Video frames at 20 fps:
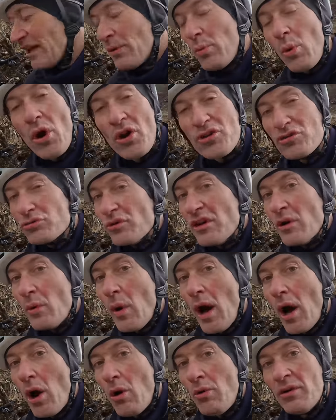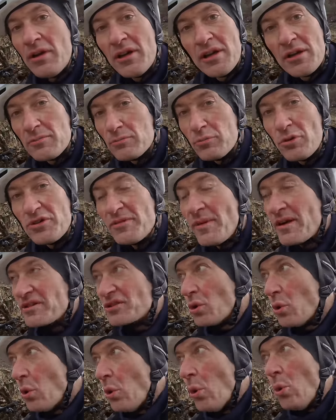it works really well pretty much
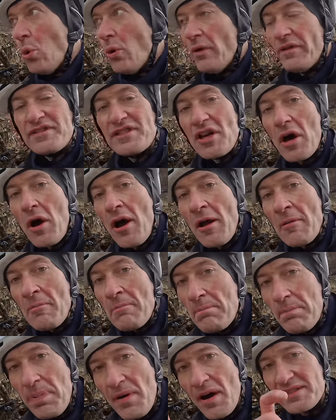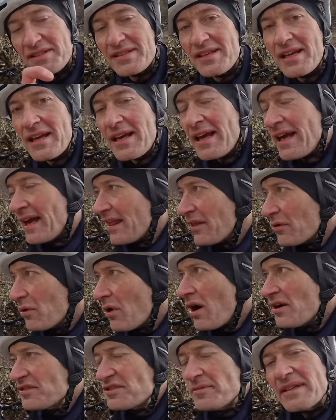all of the time. But there
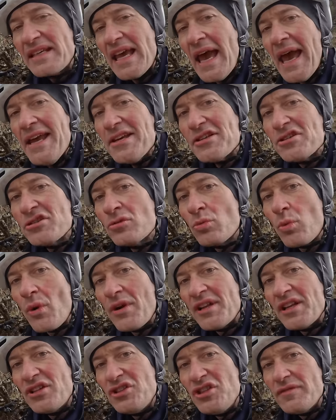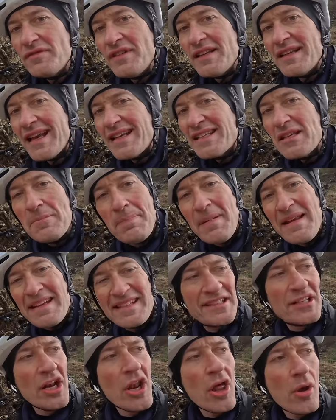are some occasions when the shifting is a bit
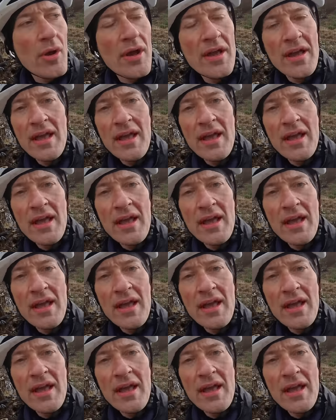slower